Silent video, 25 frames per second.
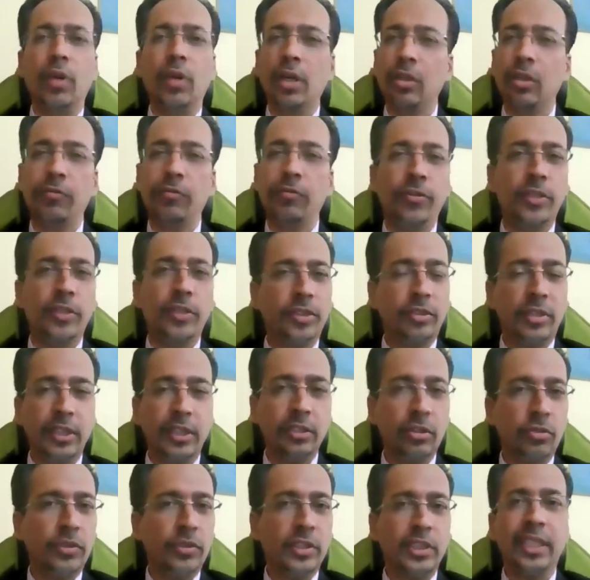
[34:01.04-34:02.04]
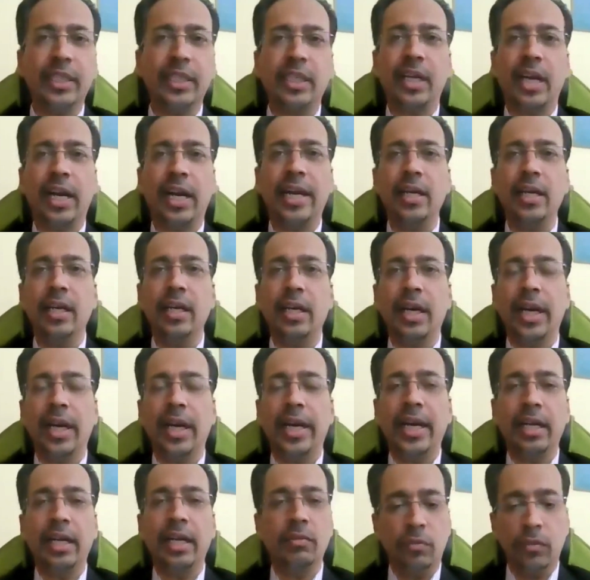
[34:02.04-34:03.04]
One of the first things which I tried
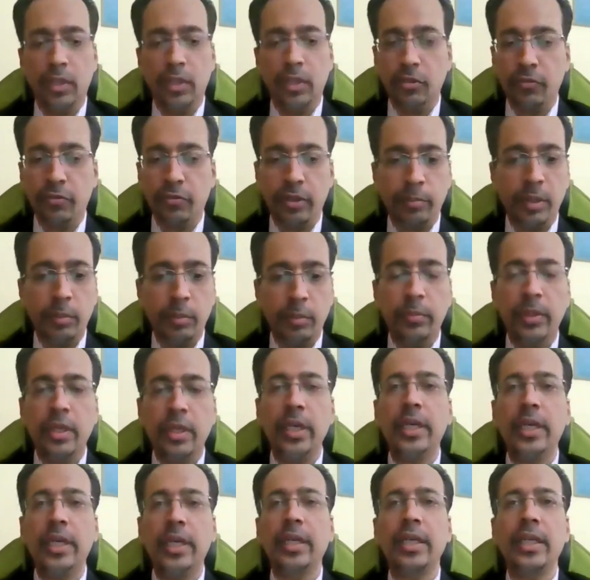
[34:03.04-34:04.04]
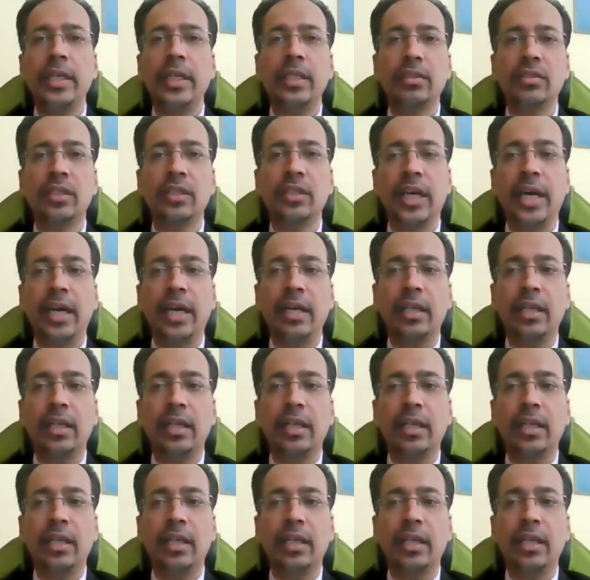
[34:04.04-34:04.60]
and worked for me brilliantly is